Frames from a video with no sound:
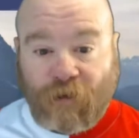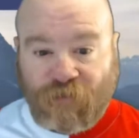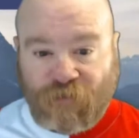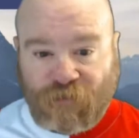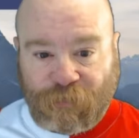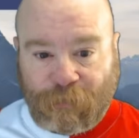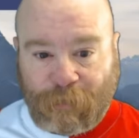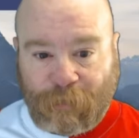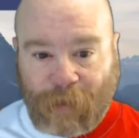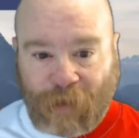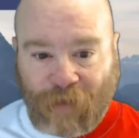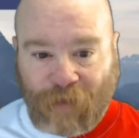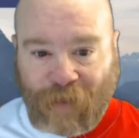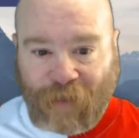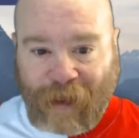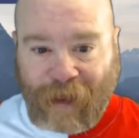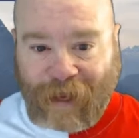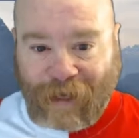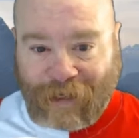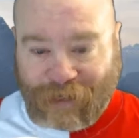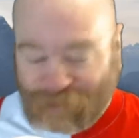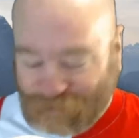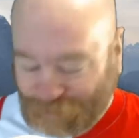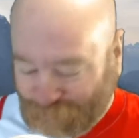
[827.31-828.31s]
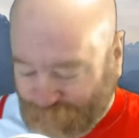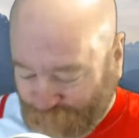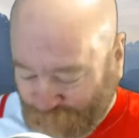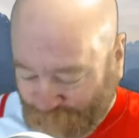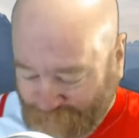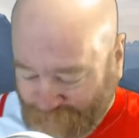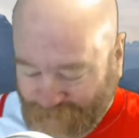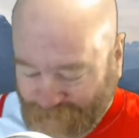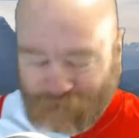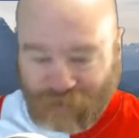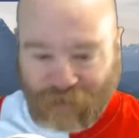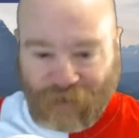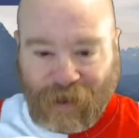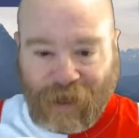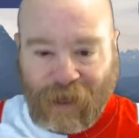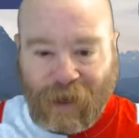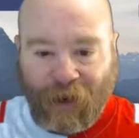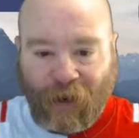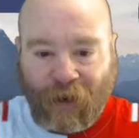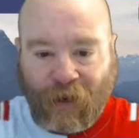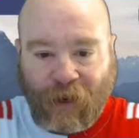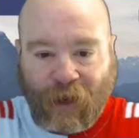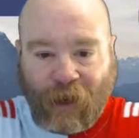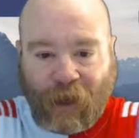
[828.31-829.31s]
Smell that just when I took it
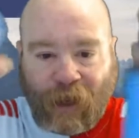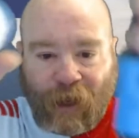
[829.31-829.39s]
out.